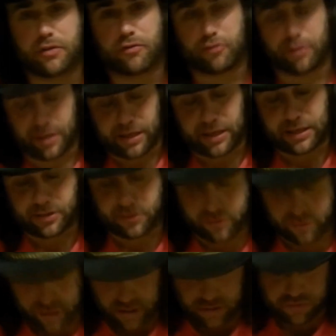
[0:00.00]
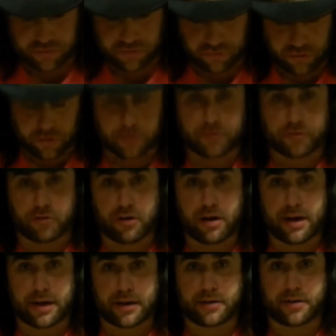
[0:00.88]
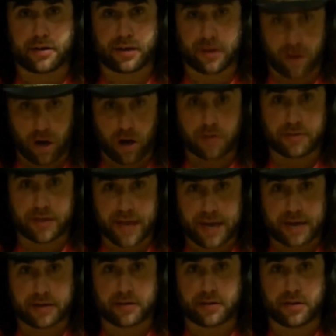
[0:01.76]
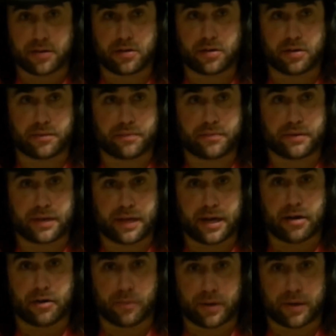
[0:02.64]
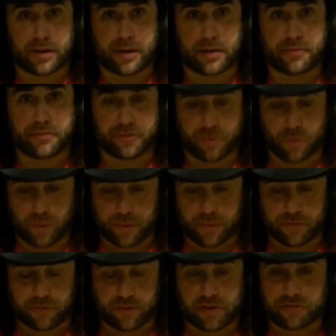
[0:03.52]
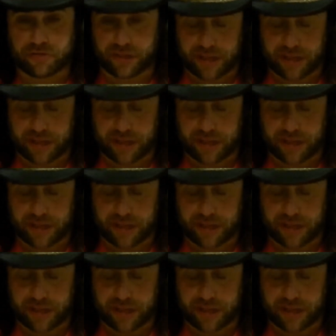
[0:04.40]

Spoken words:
really does deserve credit on that era when it comes to women's wrestling.